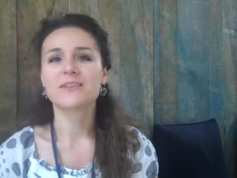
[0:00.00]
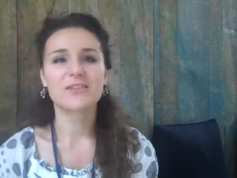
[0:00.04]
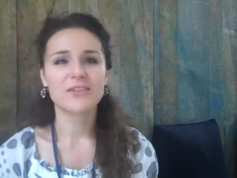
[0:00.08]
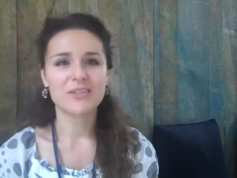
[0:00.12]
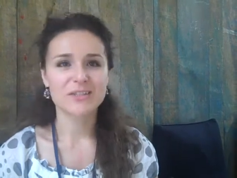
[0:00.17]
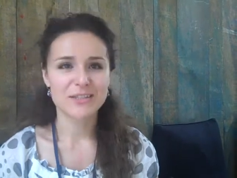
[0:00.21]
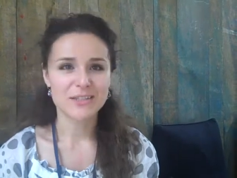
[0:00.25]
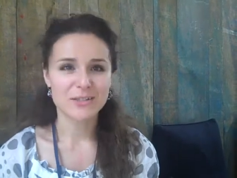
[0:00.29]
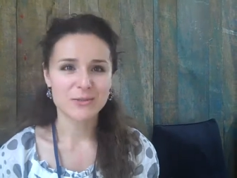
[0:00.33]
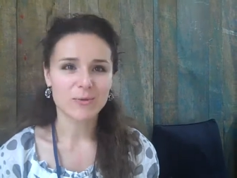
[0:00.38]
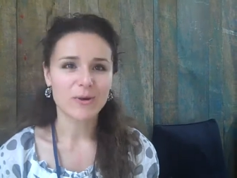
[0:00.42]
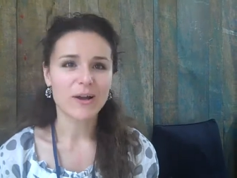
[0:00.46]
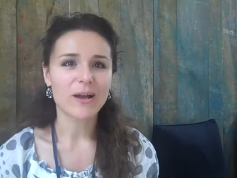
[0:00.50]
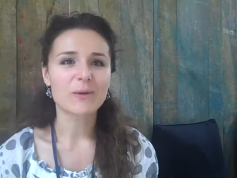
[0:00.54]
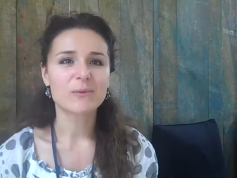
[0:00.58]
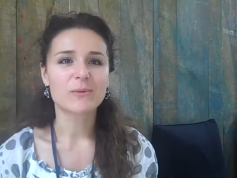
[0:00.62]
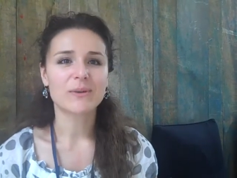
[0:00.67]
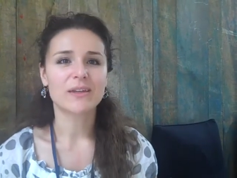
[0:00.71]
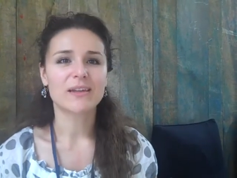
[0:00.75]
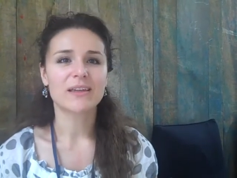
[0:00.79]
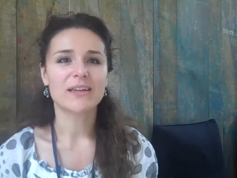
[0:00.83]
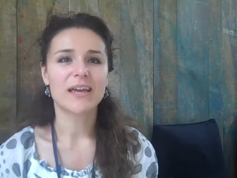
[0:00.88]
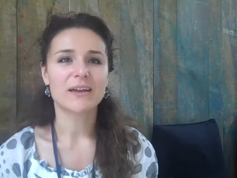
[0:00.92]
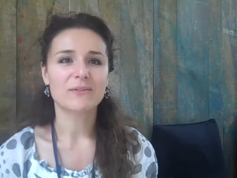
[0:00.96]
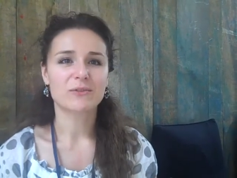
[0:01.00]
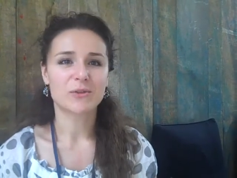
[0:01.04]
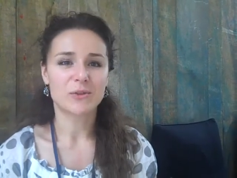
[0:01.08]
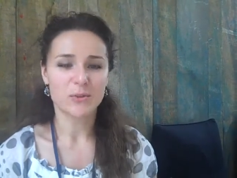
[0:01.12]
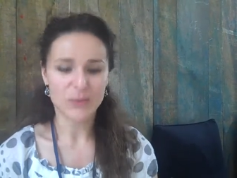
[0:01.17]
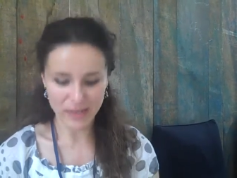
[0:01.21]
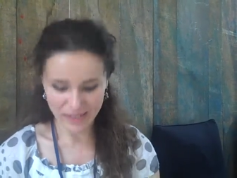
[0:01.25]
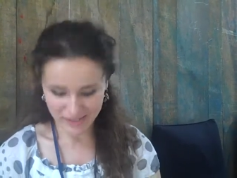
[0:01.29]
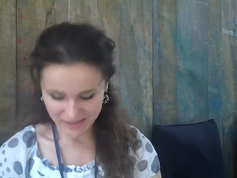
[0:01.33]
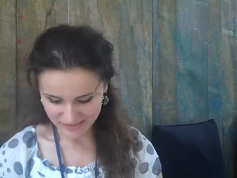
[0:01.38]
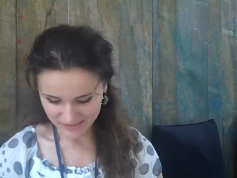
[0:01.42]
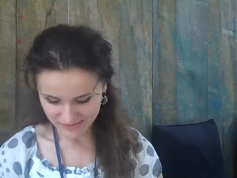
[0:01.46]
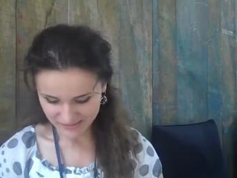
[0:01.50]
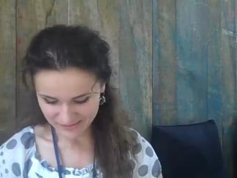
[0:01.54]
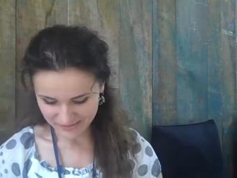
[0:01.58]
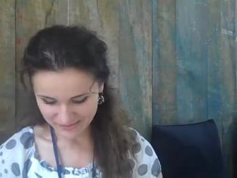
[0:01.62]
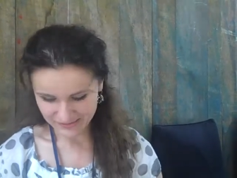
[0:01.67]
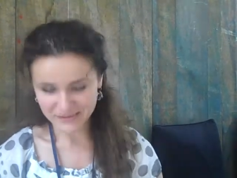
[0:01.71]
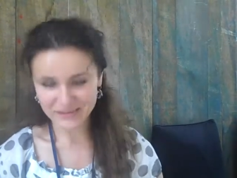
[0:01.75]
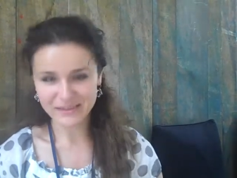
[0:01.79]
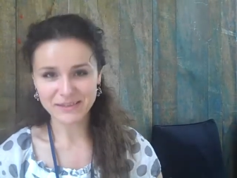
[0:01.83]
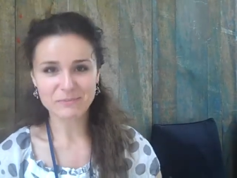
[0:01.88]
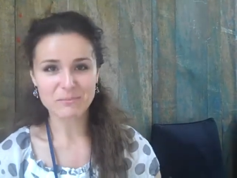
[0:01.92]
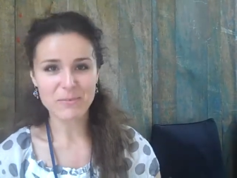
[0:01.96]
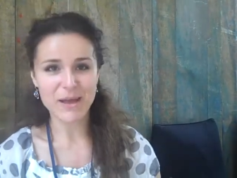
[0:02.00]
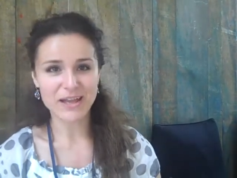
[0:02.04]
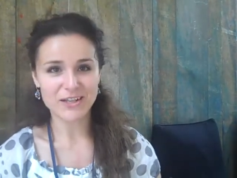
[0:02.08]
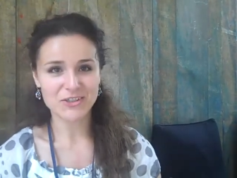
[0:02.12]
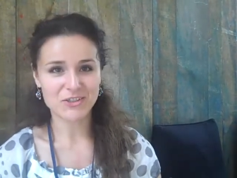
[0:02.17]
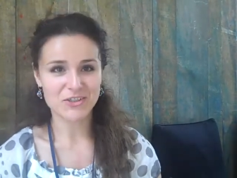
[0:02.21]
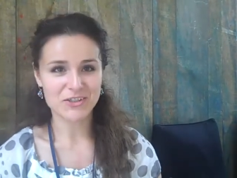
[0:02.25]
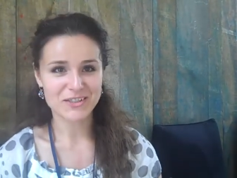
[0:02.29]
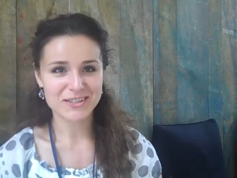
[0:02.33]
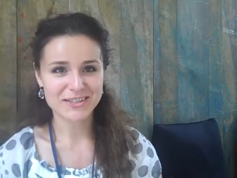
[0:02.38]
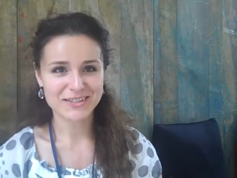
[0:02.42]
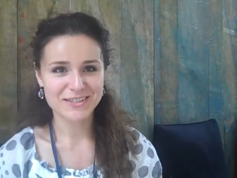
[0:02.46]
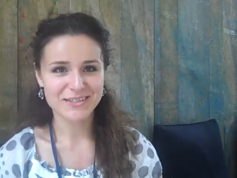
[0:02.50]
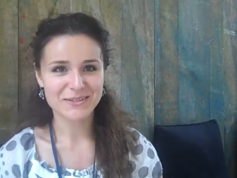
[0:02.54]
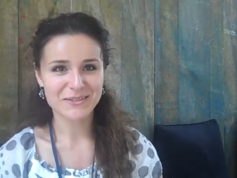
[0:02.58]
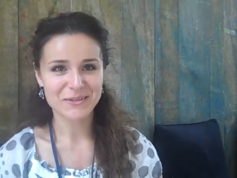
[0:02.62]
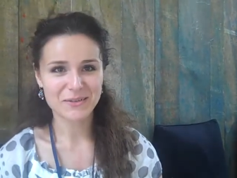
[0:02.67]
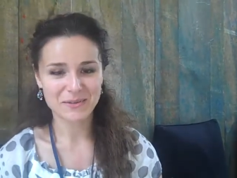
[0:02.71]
This is why we have created the badges.